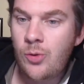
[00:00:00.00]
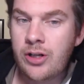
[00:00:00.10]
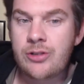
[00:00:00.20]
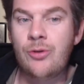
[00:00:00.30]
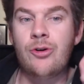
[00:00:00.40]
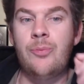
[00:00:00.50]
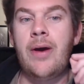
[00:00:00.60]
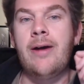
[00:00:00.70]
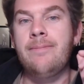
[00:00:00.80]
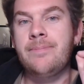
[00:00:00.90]
want to talk
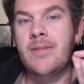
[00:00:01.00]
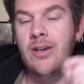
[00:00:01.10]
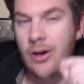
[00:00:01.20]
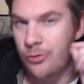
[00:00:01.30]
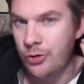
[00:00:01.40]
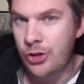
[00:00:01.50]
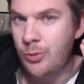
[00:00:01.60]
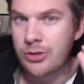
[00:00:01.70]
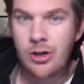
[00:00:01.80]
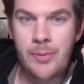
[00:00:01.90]
about. I really
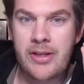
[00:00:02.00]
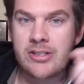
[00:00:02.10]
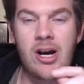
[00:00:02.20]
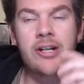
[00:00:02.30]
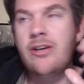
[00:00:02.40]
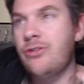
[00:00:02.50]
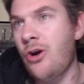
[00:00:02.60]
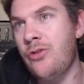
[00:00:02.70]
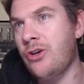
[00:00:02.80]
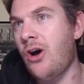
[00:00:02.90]
want to talk about this. I don't
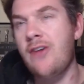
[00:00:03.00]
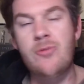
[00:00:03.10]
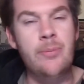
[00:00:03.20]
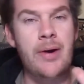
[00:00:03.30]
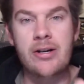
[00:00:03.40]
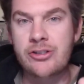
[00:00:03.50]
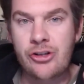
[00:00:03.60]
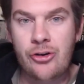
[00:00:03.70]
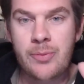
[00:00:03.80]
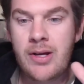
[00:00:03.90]
know the guy from Bar of
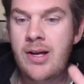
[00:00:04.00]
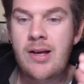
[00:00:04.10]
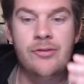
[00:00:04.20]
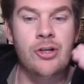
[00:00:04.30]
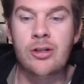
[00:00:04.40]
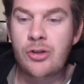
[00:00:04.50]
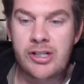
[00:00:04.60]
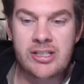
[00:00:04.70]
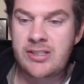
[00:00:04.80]
Soap. You can look at his